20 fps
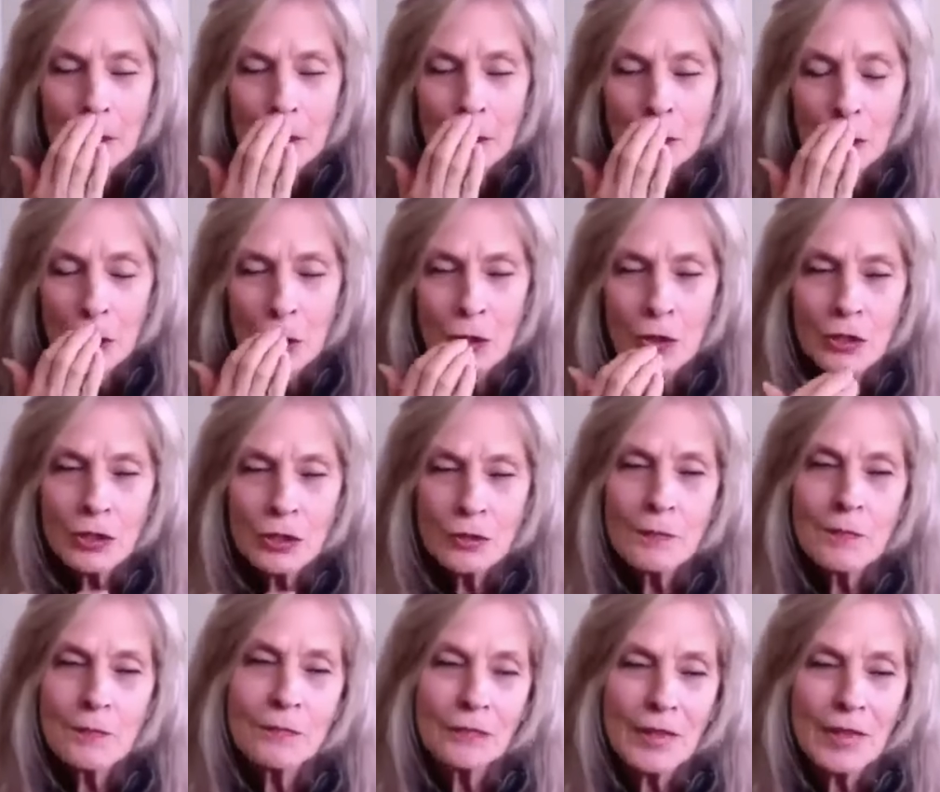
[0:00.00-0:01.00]
So
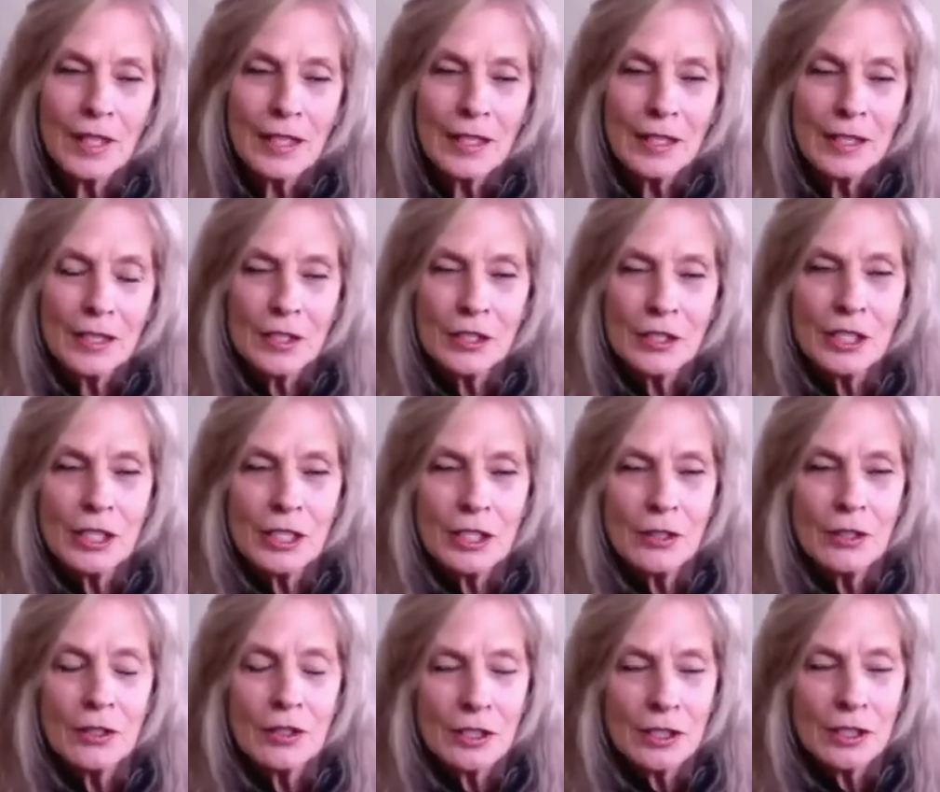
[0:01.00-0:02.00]
she
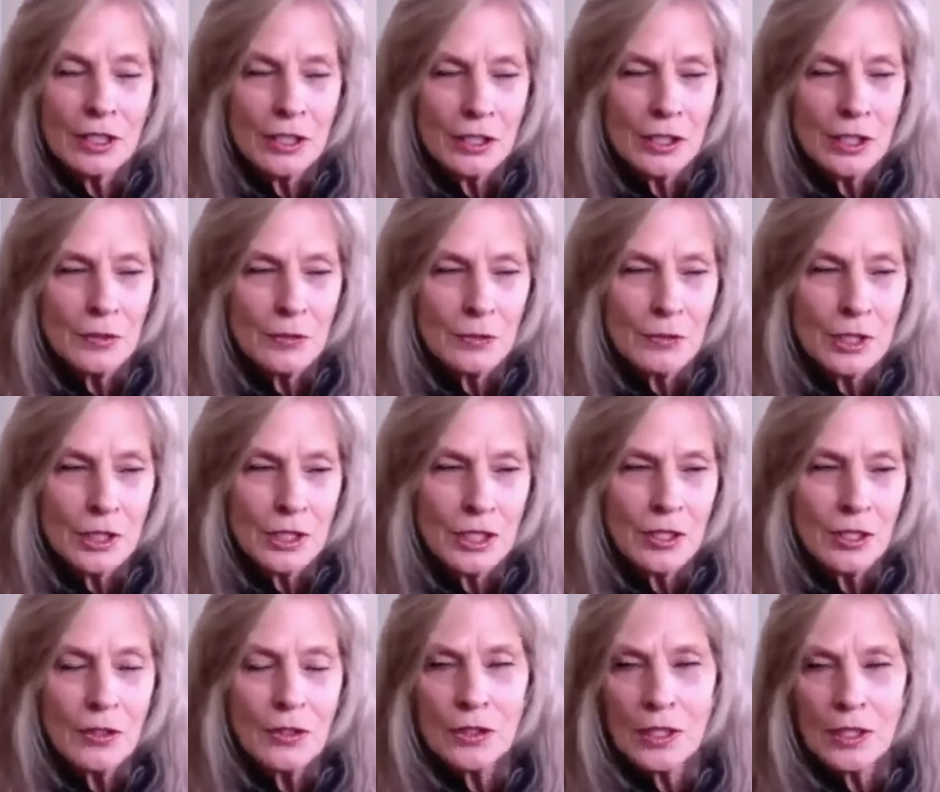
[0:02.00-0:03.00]

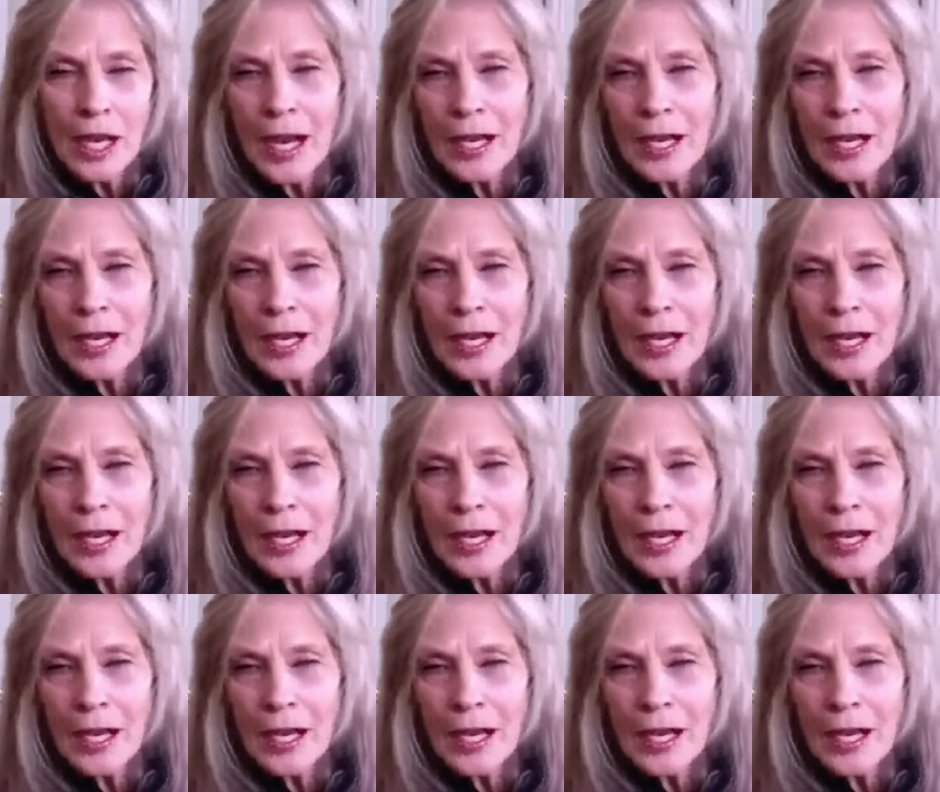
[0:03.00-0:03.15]
goes,